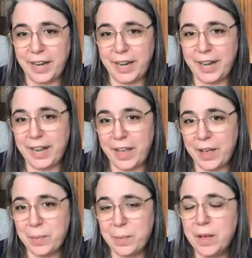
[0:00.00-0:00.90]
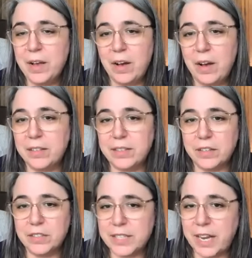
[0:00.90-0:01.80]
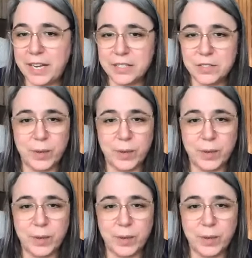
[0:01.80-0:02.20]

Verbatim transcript: eight A M on Thursdays,